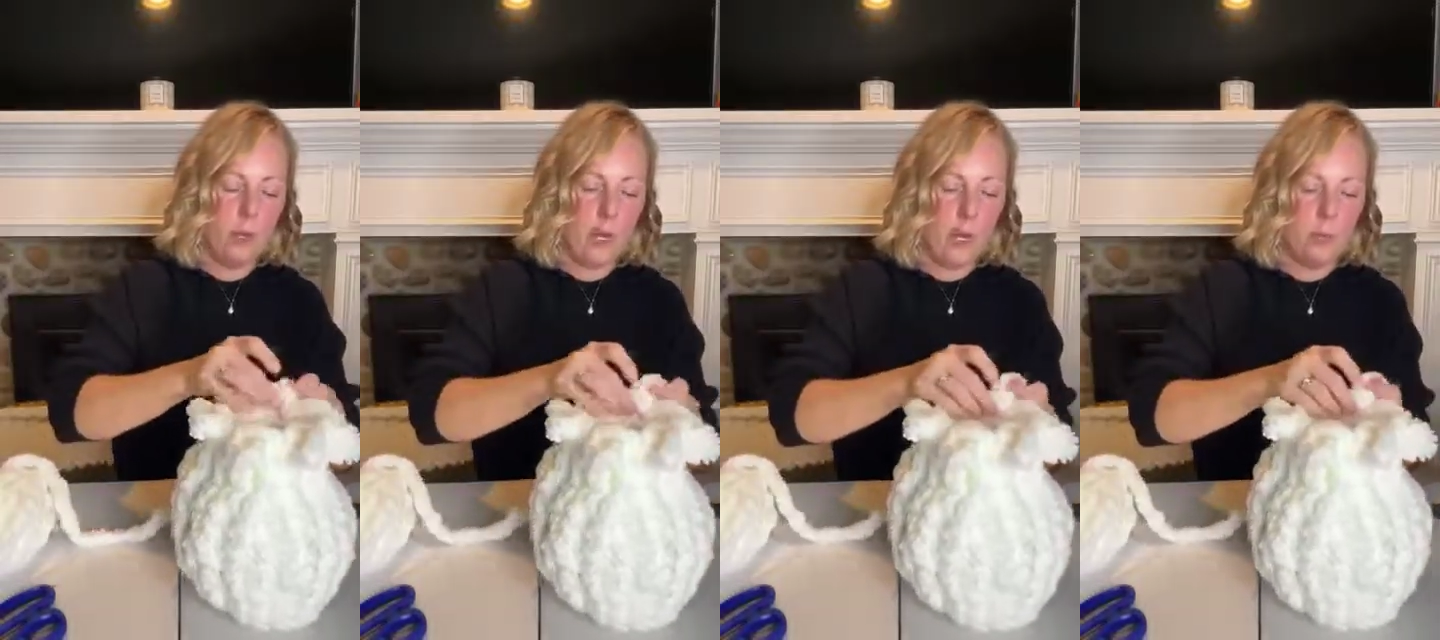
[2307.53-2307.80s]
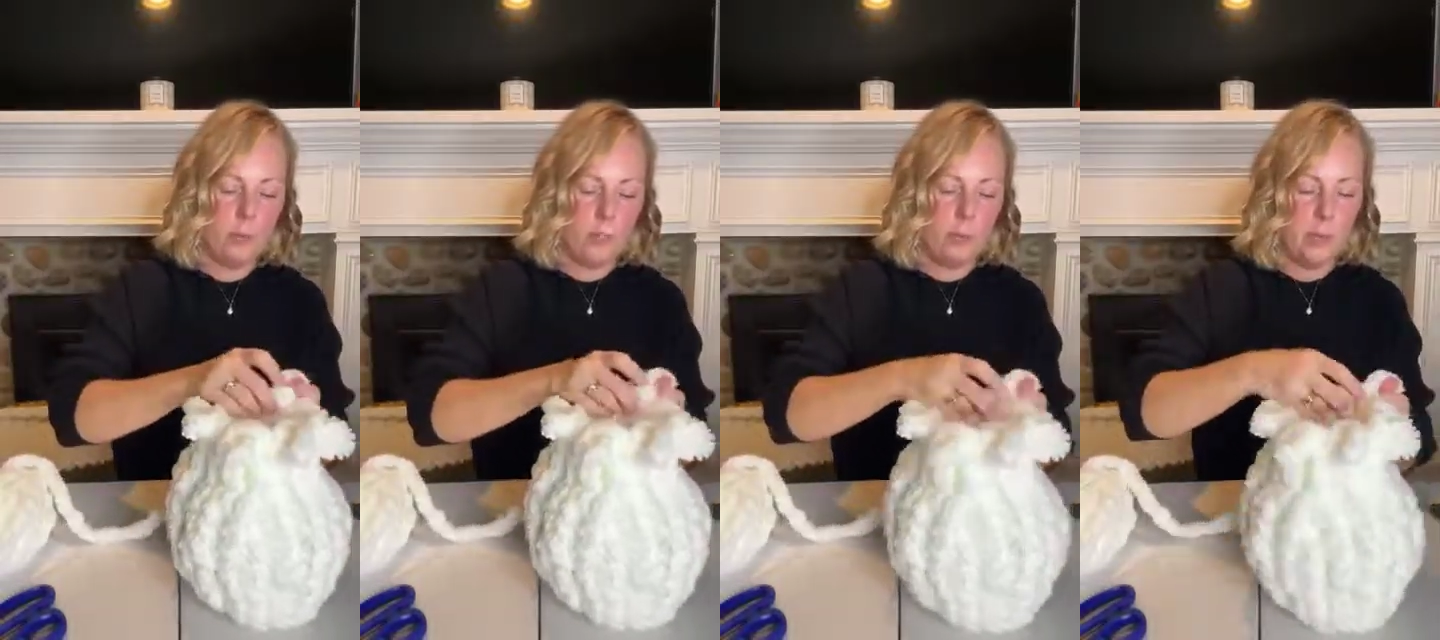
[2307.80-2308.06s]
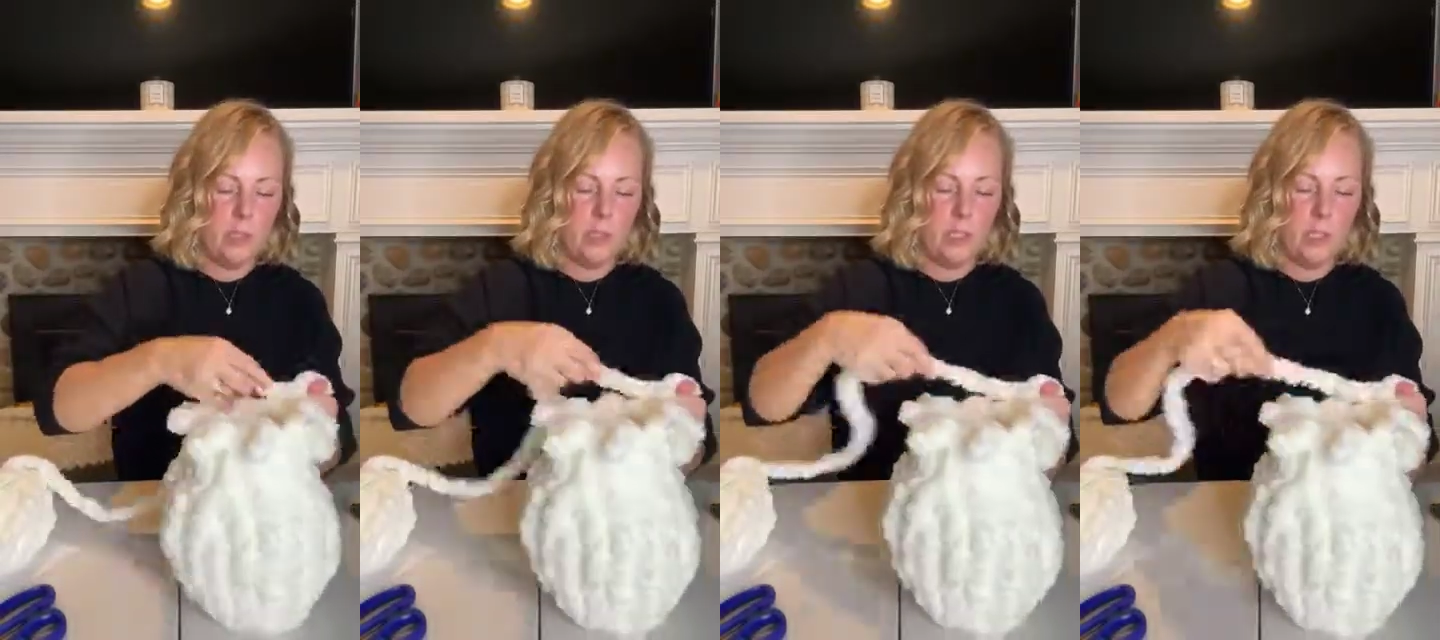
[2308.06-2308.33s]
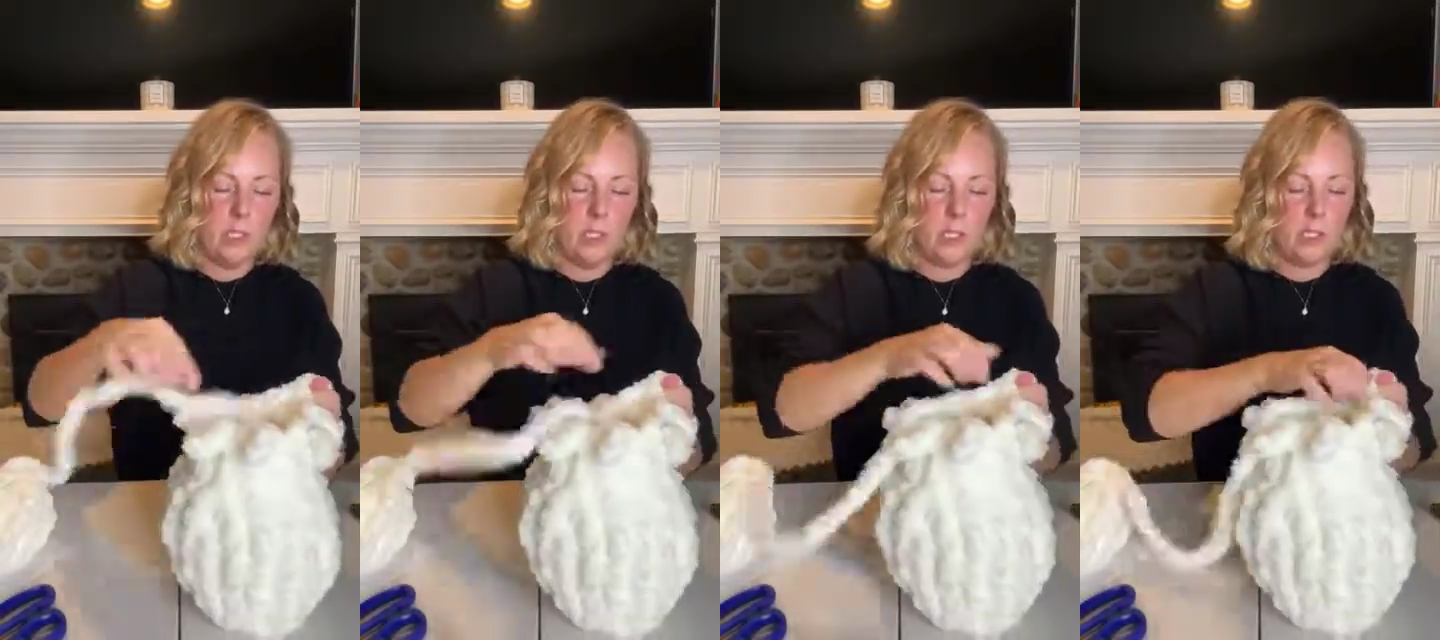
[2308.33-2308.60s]
when I was
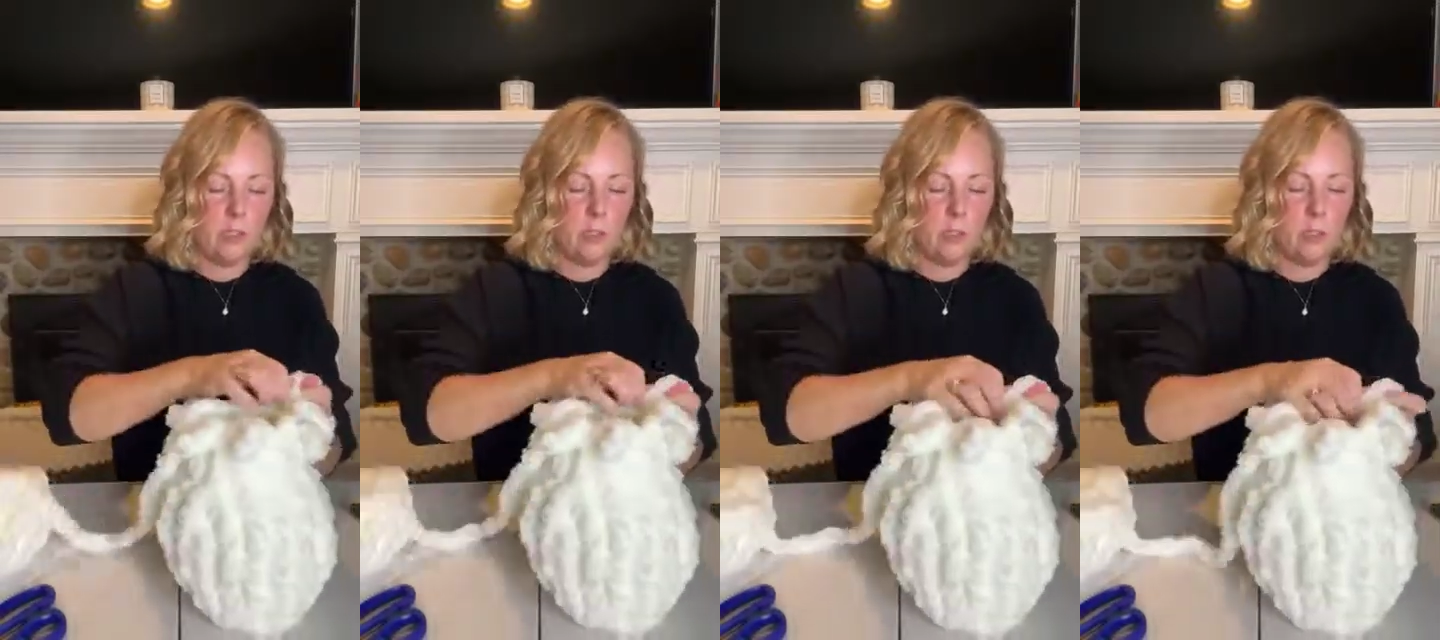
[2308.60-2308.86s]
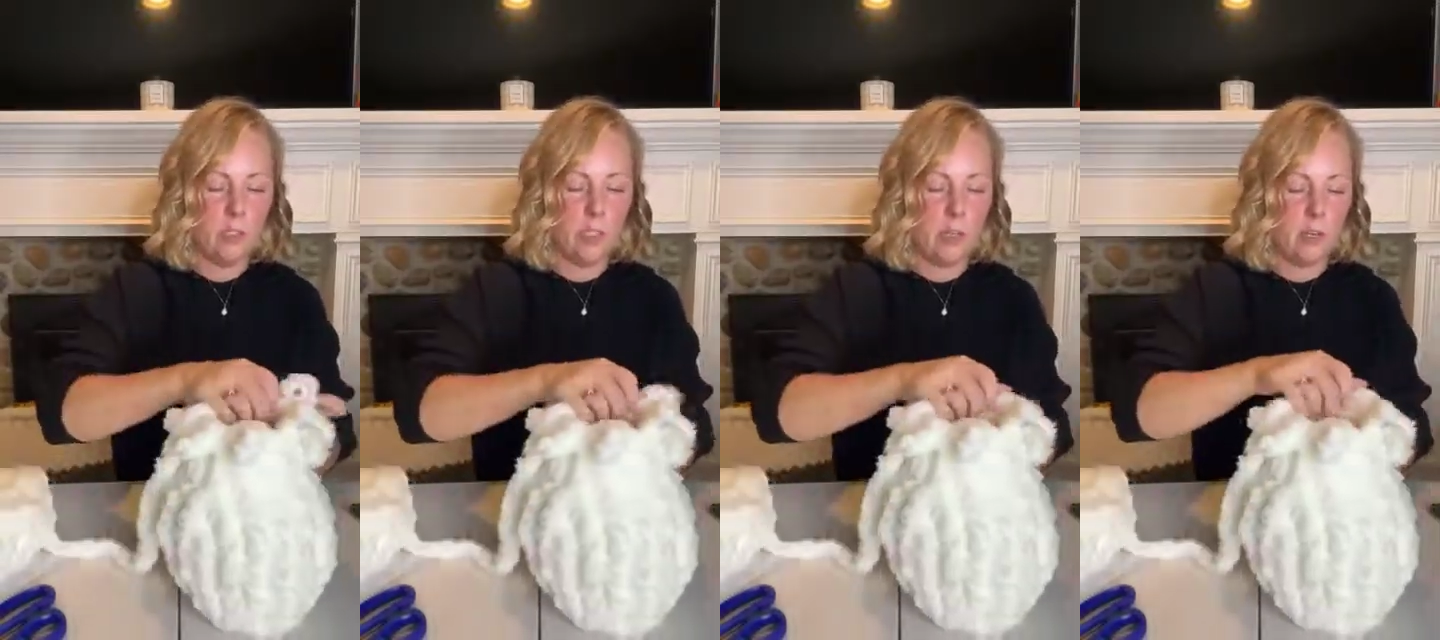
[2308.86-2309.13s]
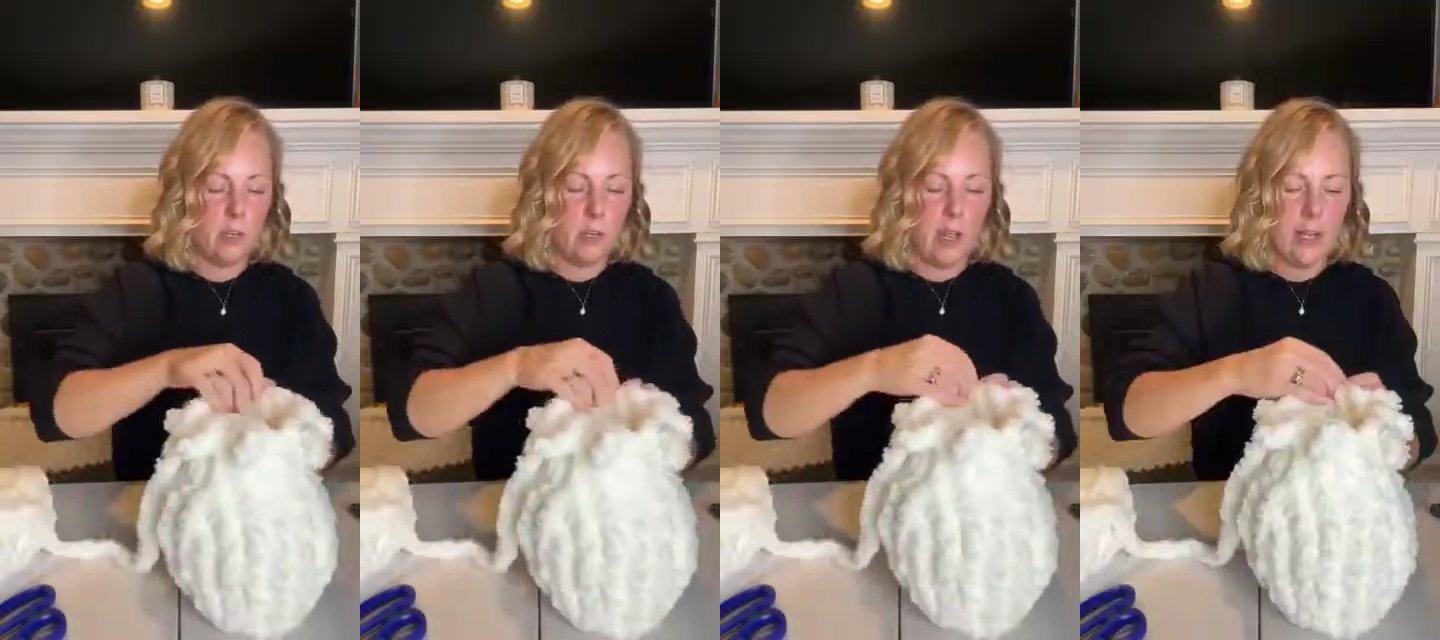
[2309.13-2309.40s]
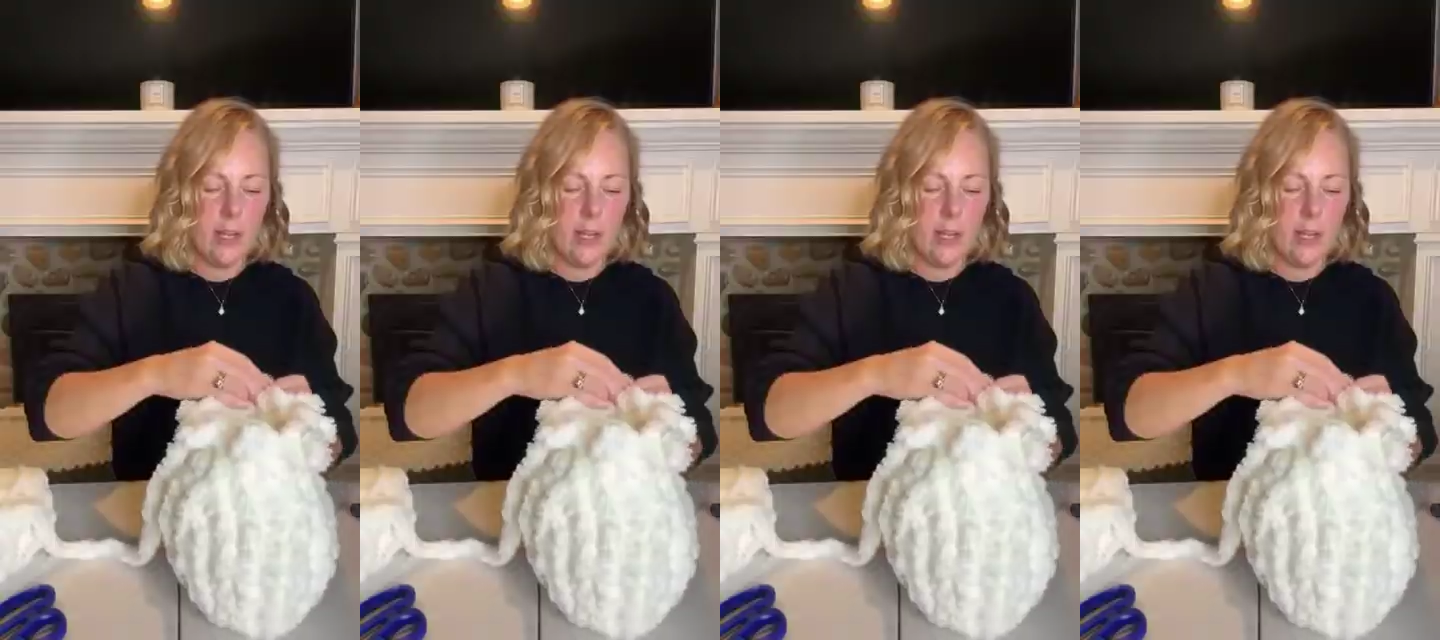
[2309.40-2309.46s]
building these earlier,